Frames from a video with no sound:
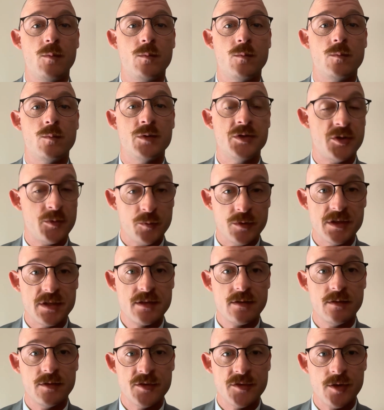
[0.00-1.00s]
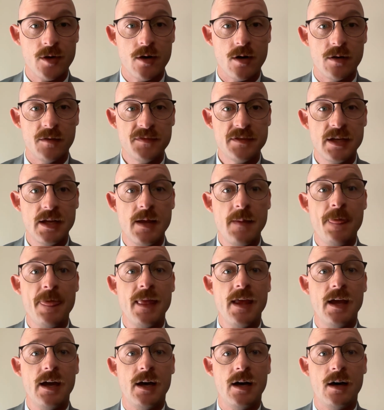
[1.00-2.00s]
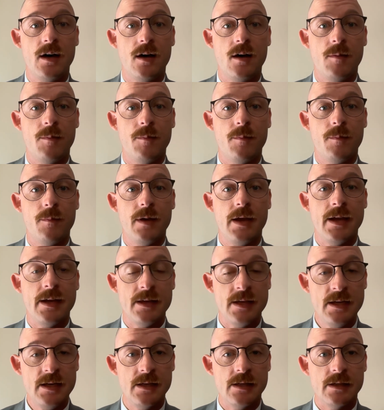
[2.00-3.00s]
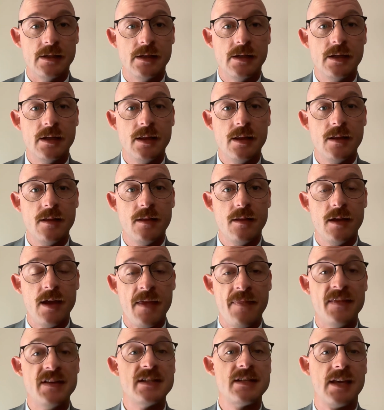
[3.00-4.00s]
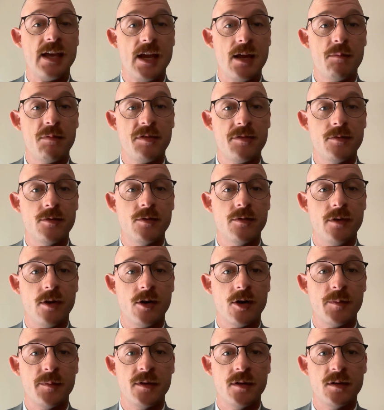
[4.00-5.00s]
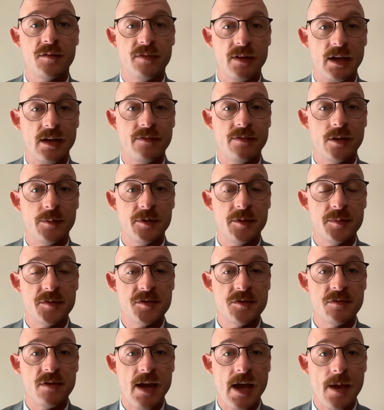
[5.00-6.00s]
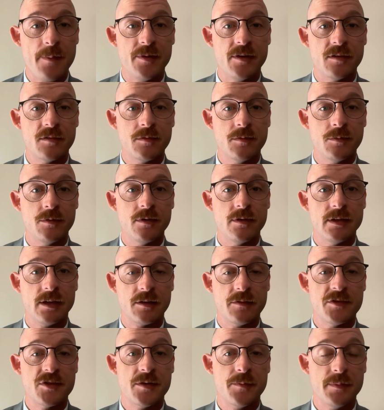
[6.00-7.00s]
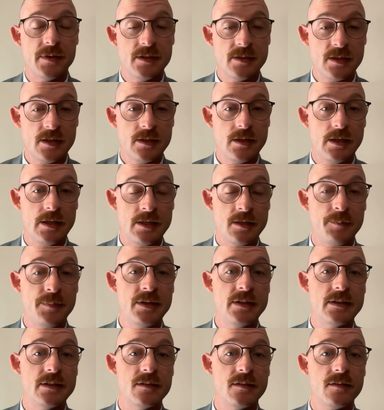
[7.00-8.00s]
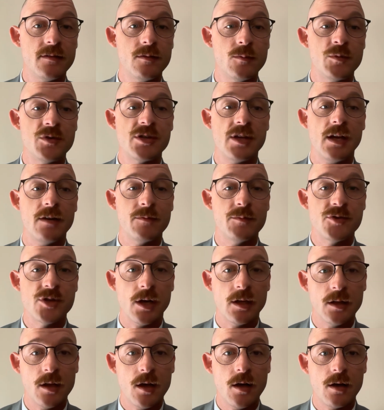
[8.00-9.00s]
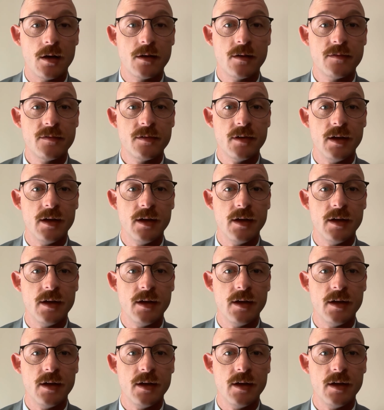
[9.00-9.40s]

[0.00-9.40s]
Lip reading: which was deserved and needed. And this came through the argument of life, liberty, and pursuit of happiness through the Declaration of Independence, which came from John Locke's